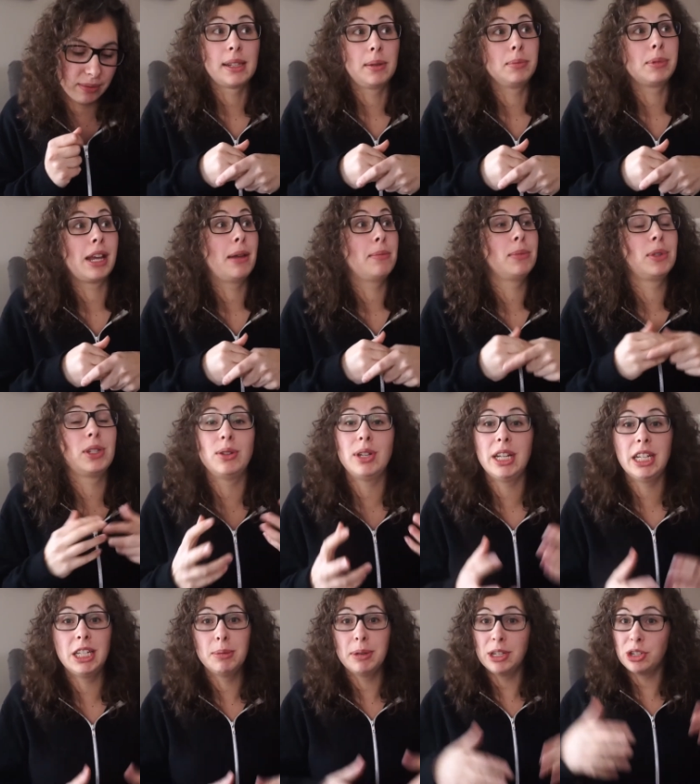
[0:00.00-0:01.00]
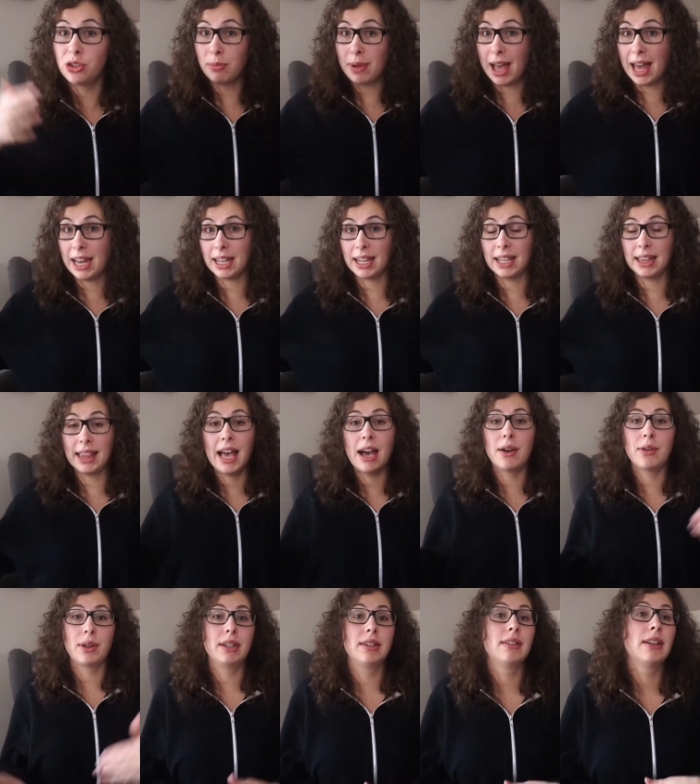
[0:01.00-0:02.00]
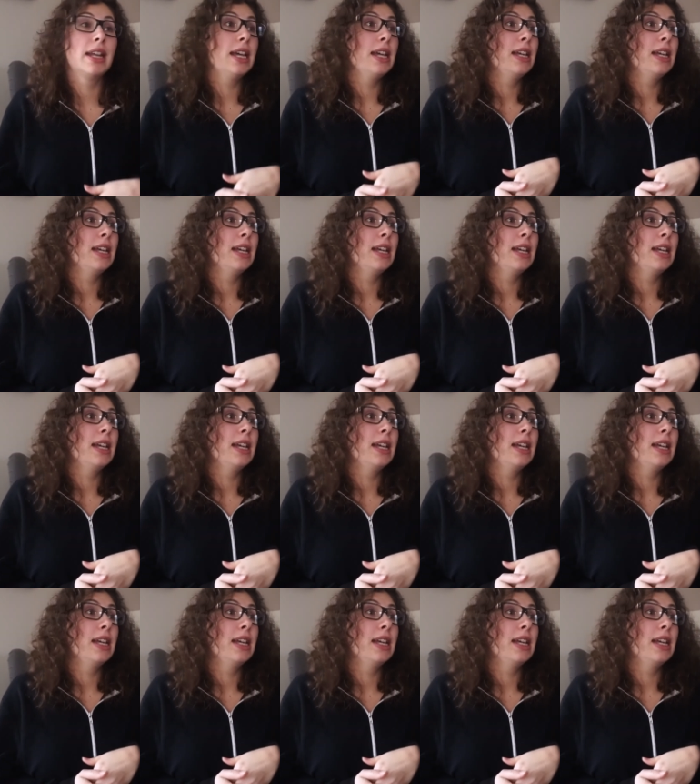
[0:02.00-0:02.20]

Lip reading: Sometimes you need to be dramatic and loud and